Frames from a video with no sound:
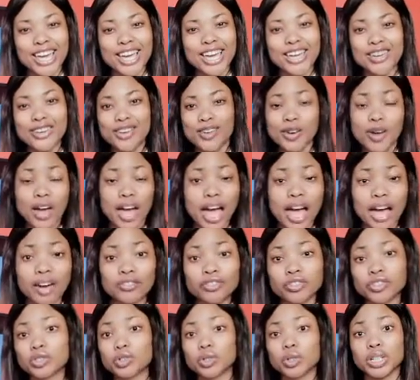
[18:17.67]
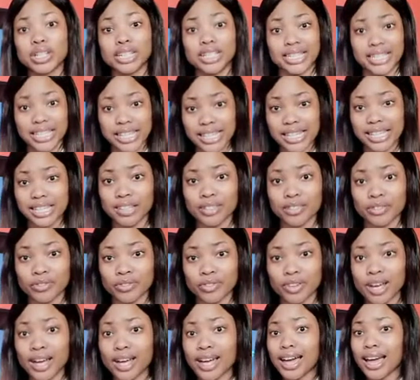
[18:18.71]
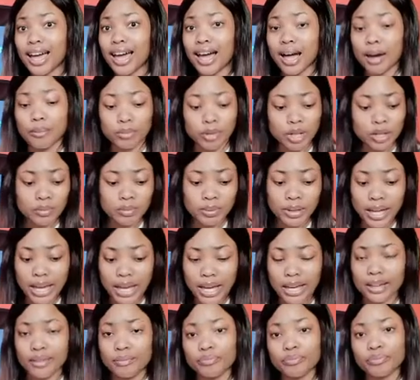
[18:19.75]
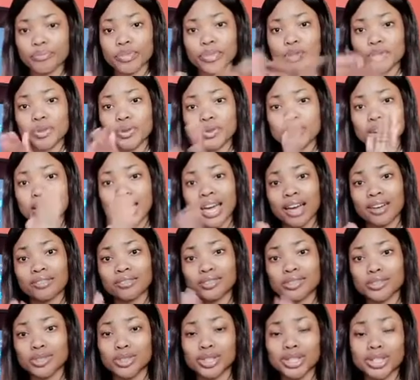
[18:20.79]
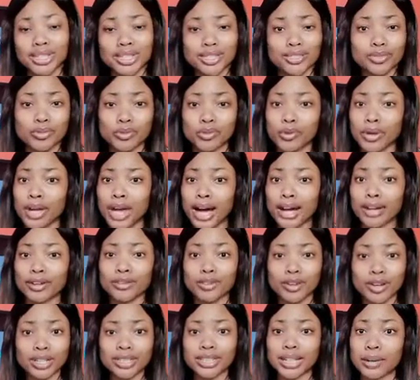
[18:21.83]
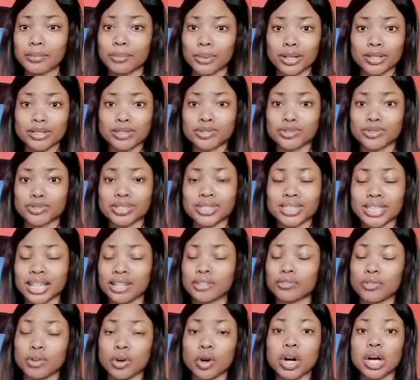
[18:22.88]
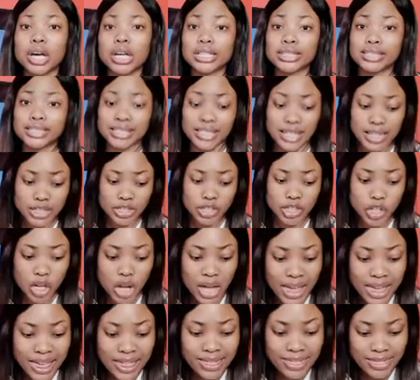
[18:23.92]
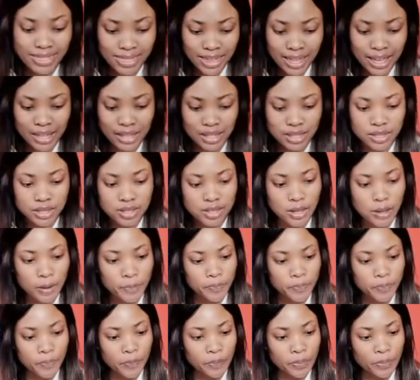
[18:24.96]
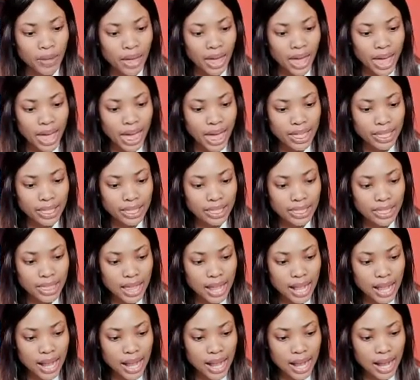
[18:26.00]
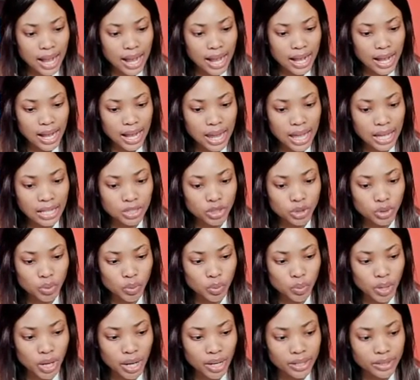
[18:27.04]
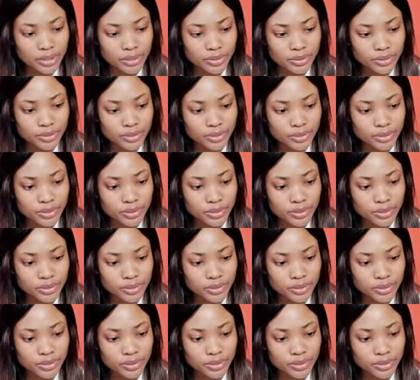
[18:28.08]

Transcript: You have to leave. I'm not playing. You have to leave. We are not about to stand for such things. And the last one,